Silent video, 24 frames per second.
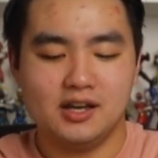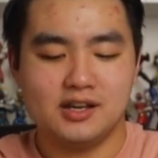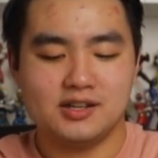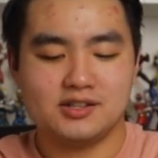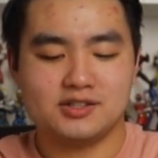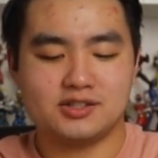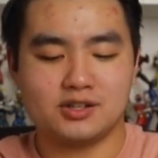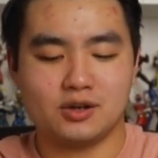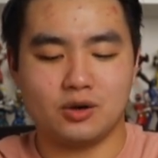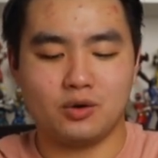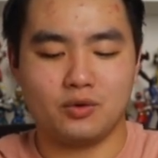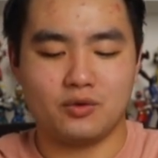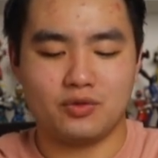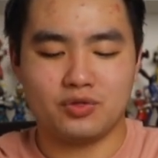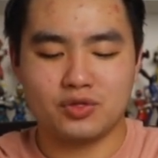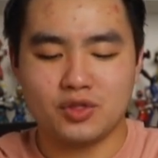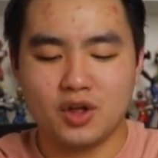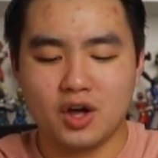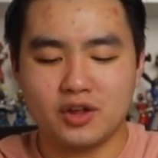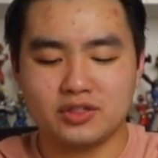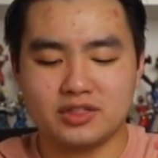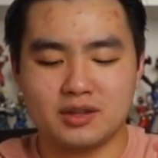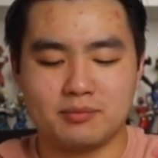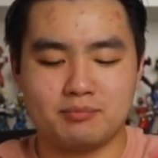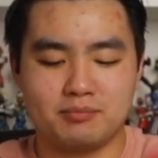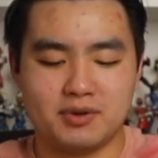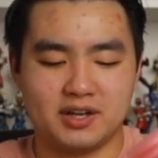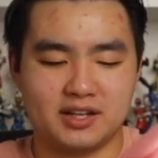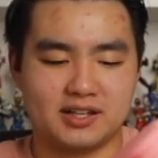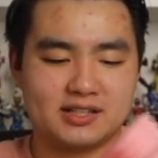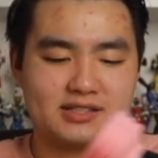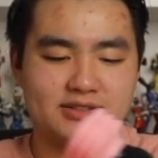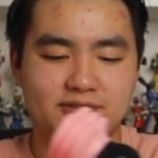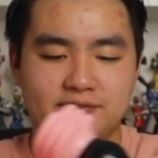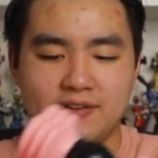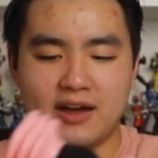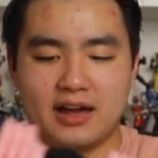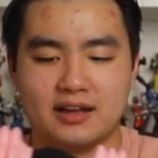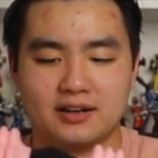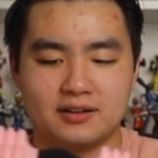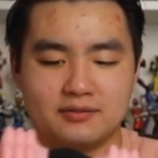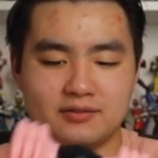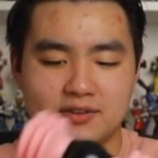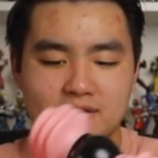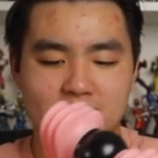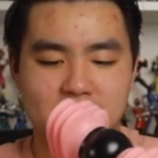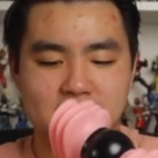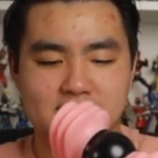So not the biggest fan
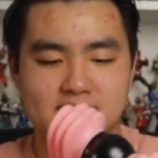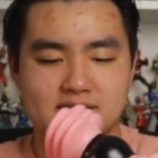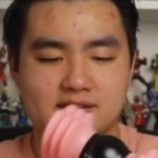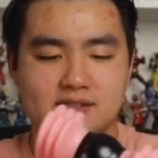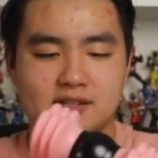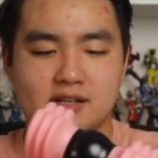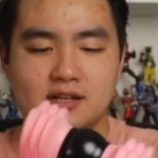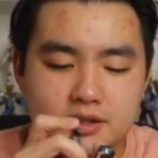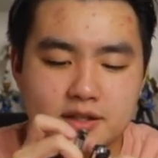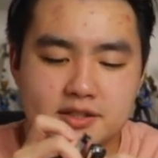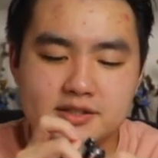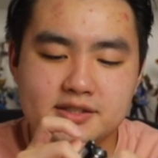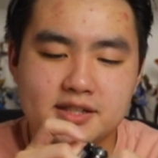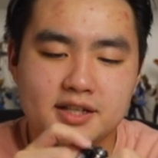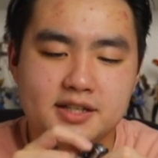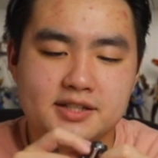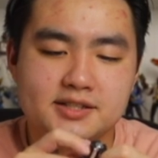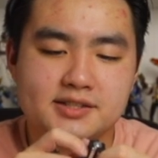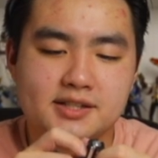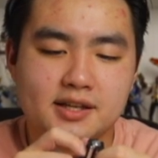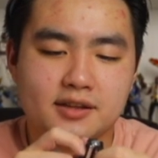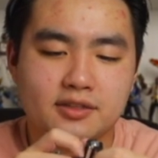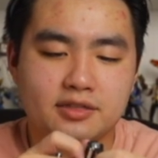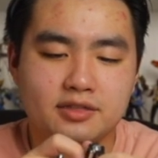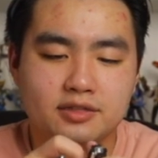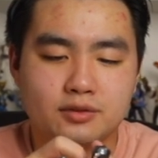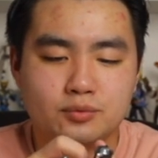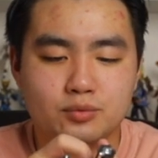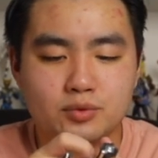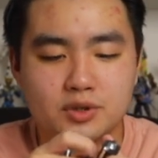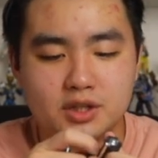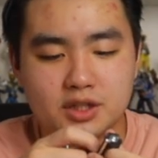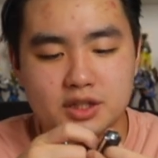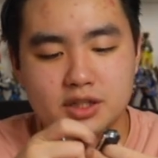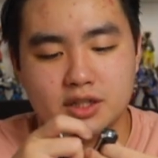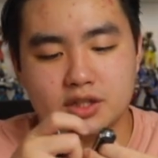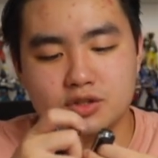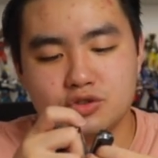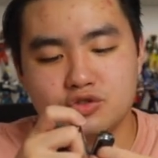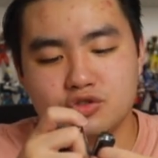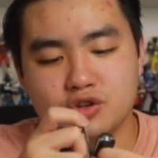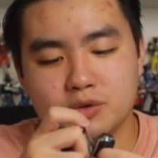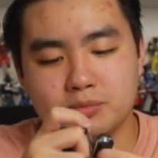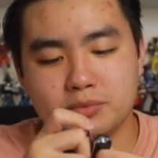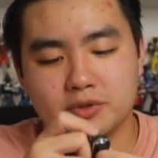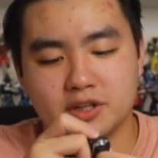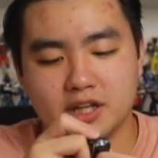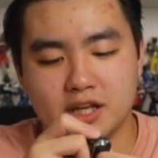of this. This takes 3
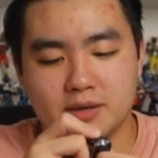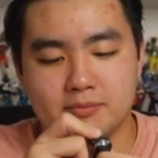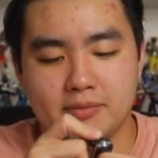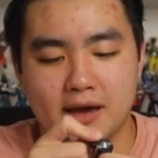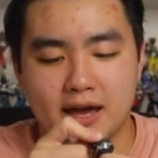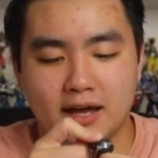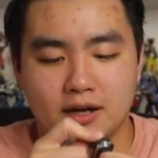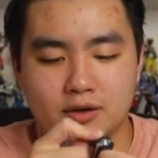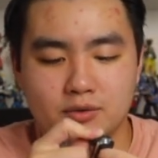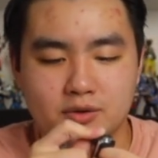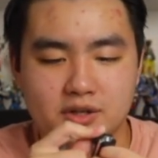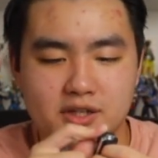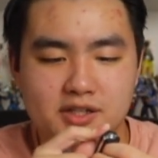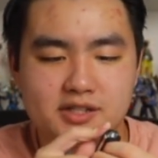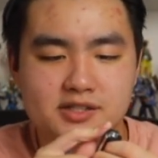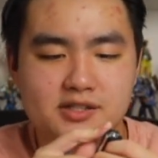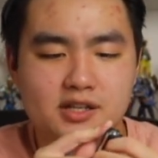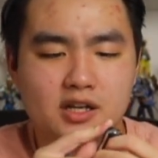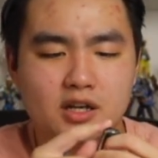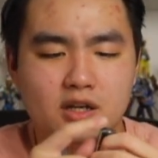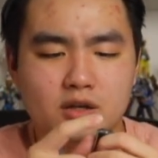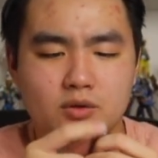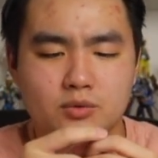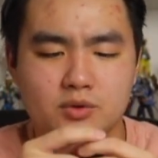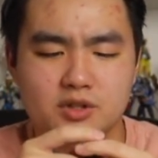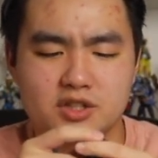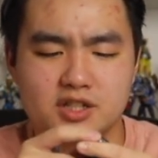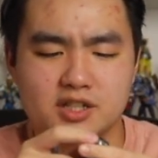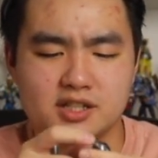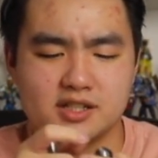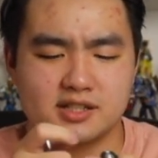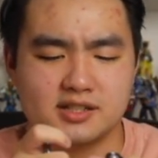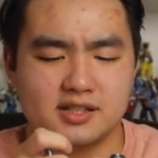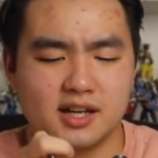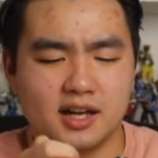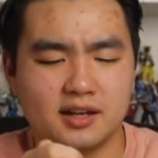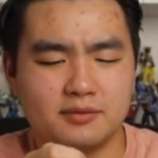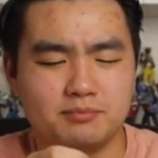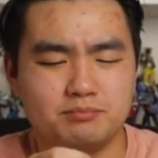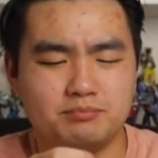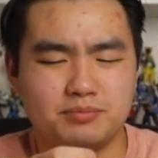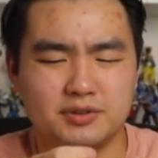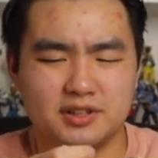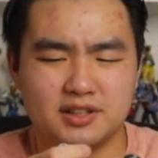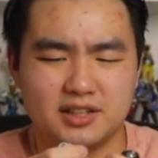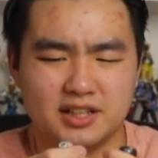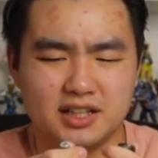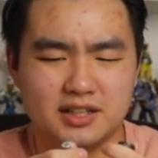AAA batteries, which is, I
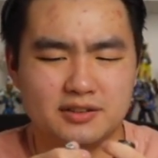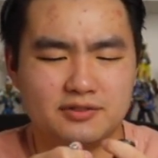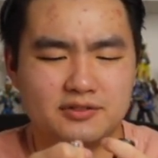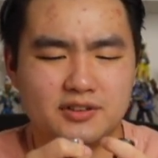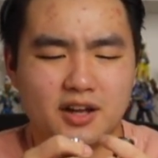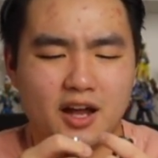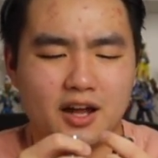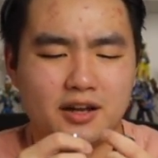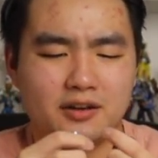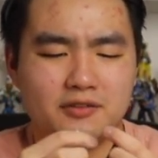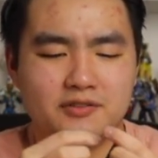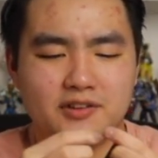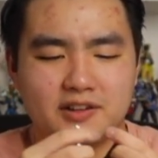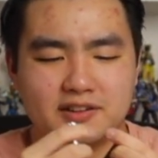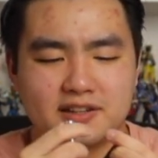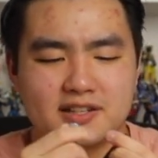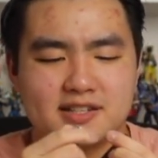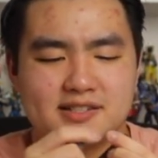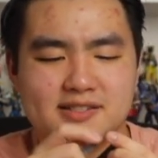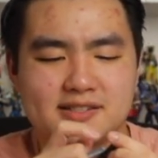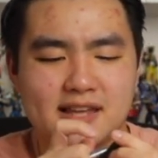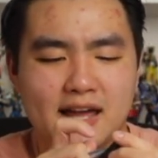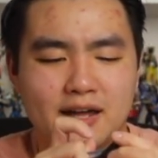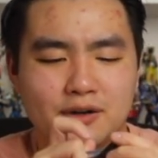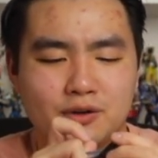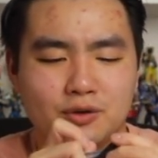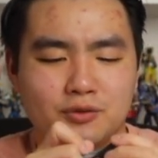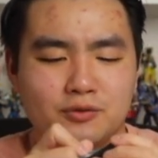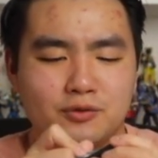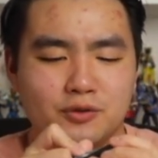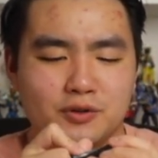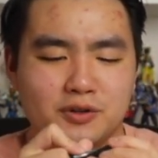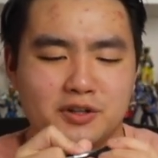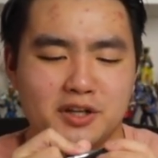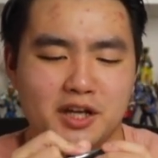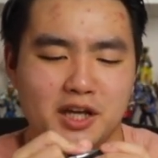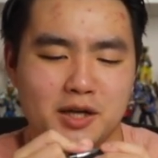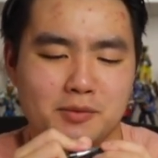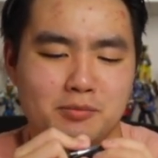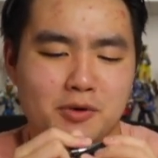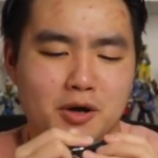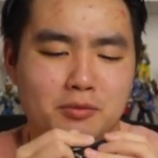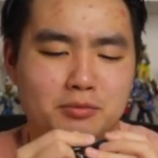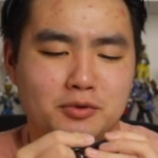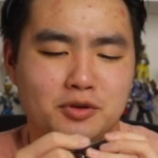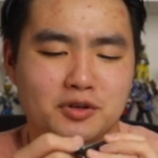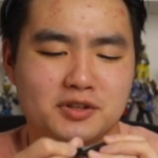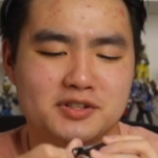believe, kind of like the standard for
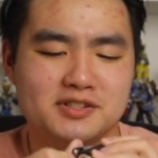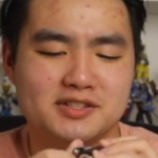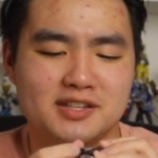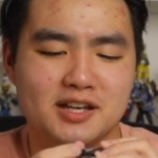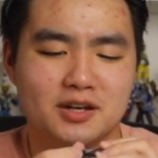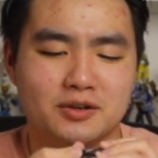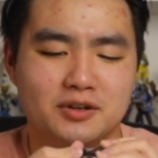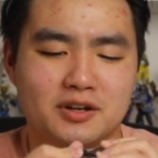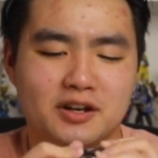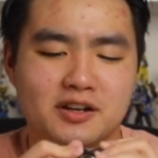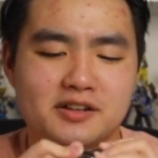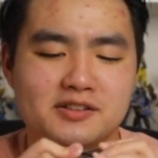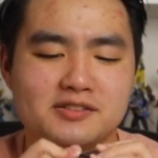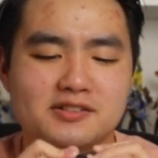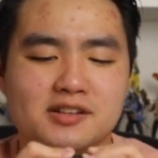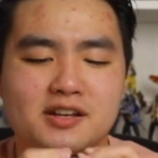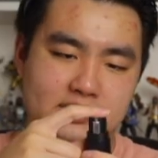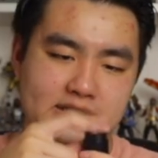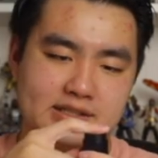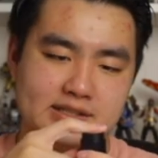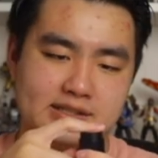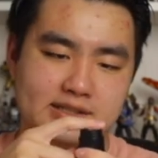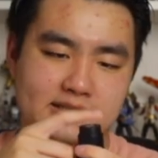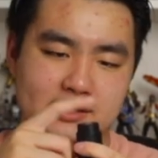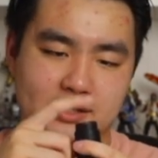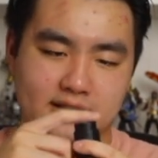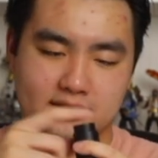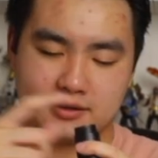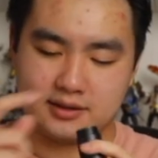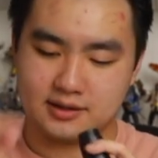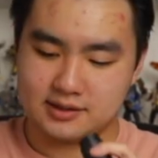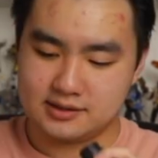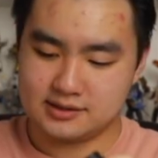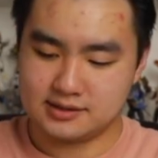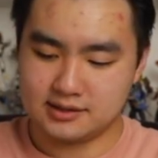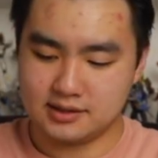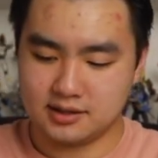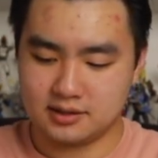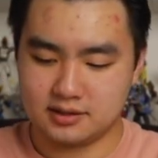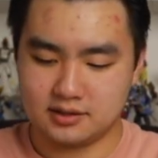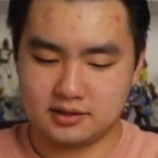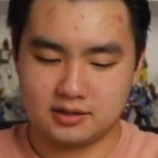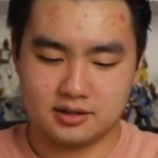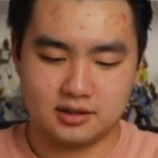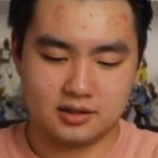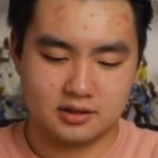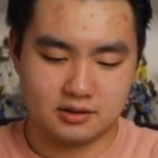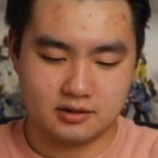K-pop goods nowadays. Stick this in
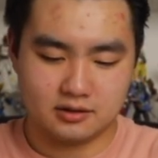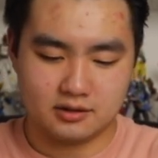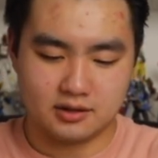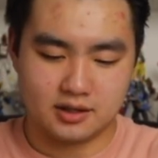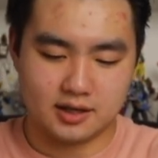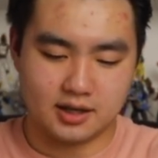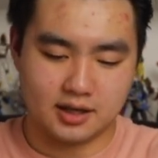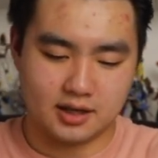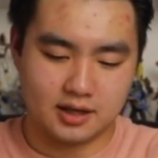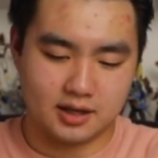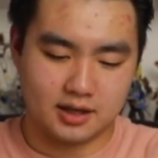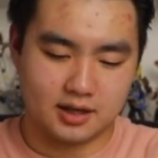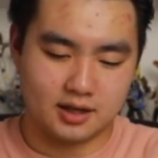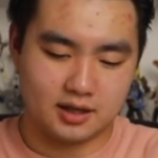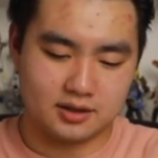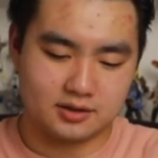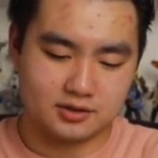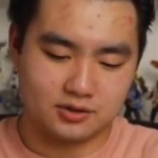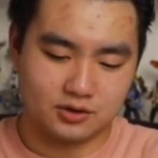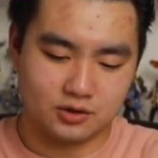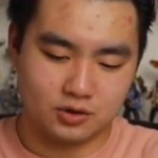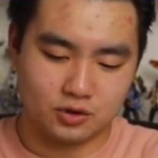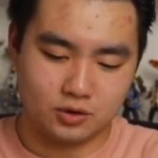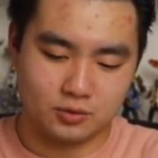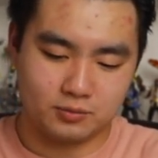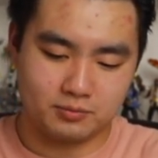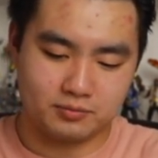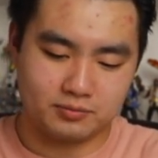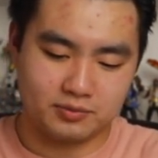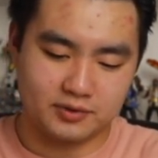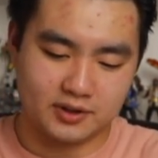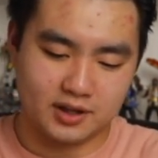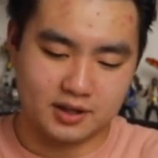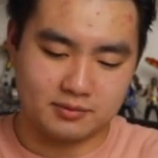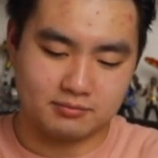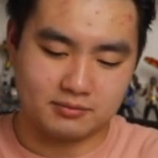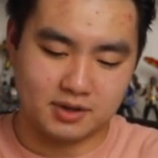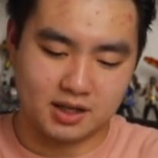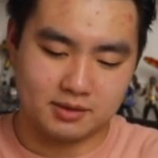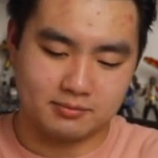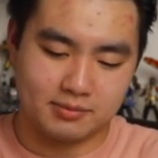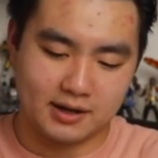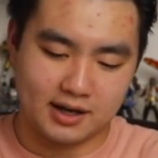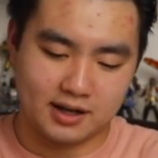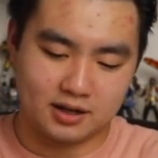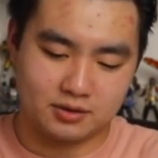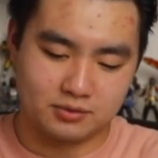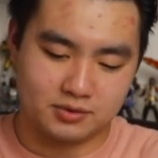here and hope that my
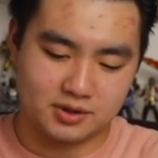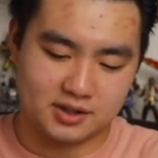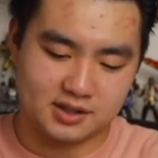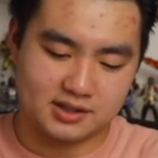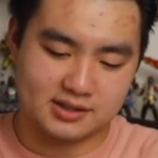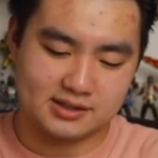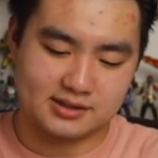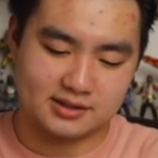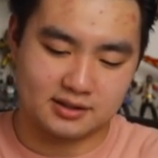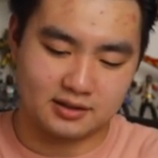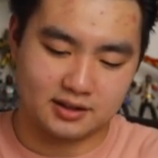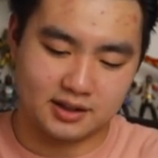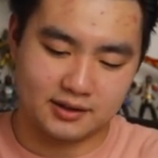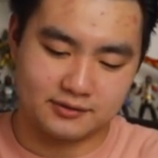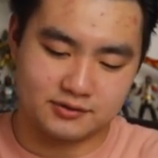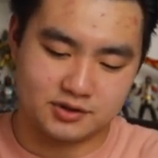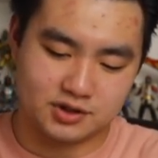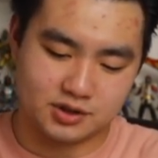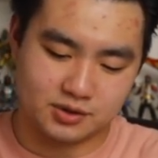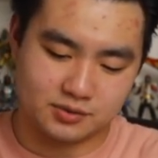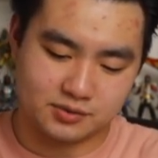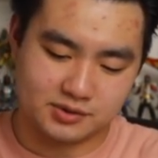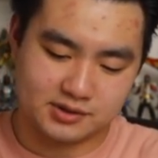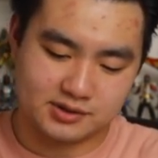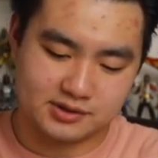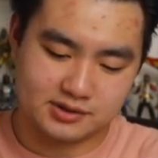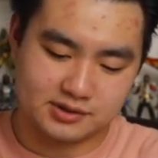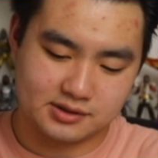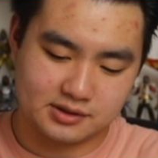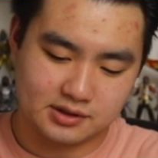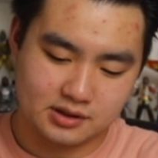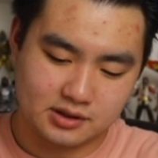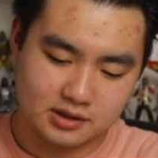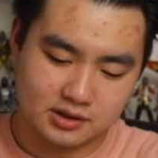batteries still have juice.